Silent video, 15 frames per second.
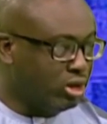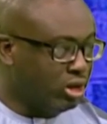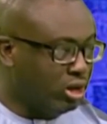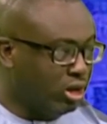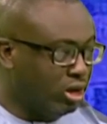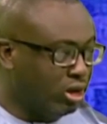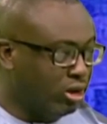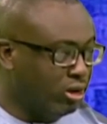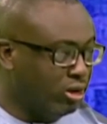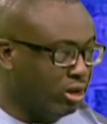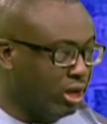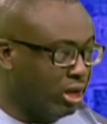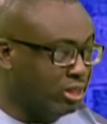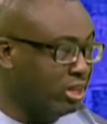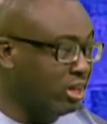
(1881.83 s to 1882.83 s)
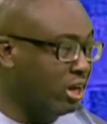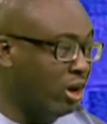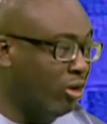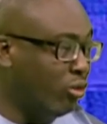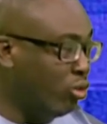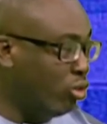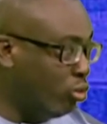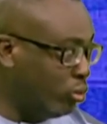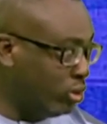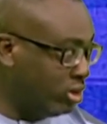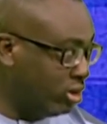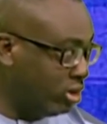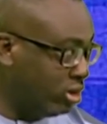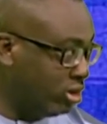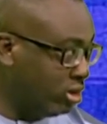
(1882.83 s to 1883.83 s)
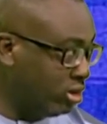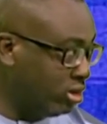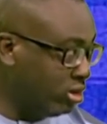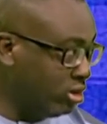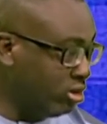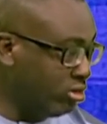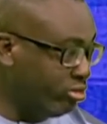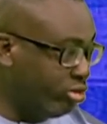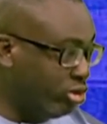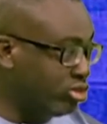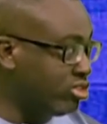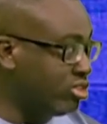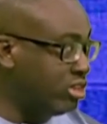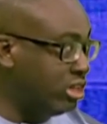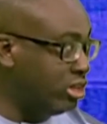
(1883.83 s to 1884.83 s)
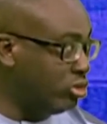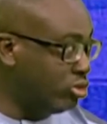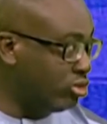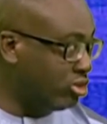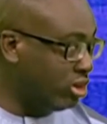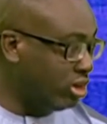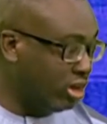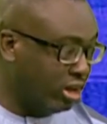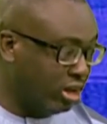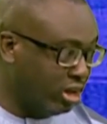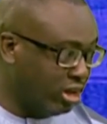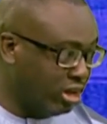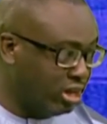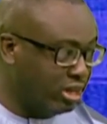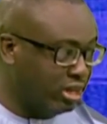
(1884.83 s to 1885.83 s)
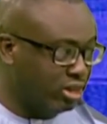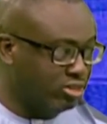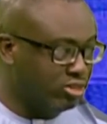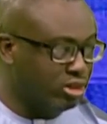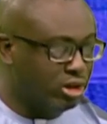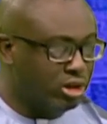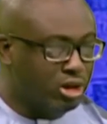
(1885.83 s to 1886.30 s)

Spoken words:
I think I'll go with the first news headers